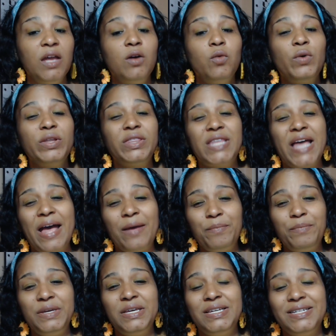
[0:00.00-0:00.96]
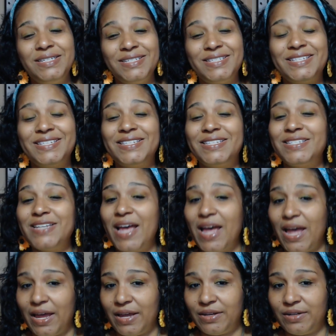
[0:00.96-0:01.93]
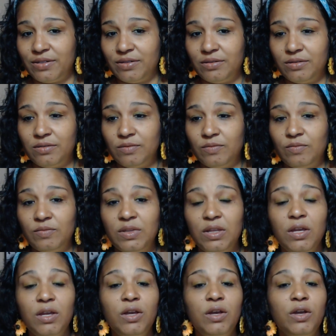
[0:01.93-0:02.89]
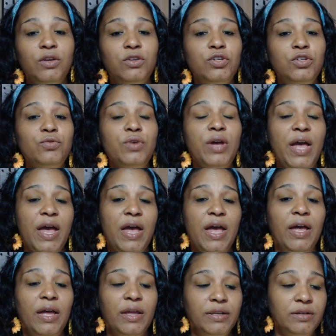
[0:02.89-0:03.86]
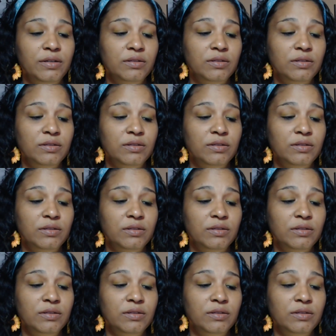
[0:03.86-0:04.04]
With that being said, you had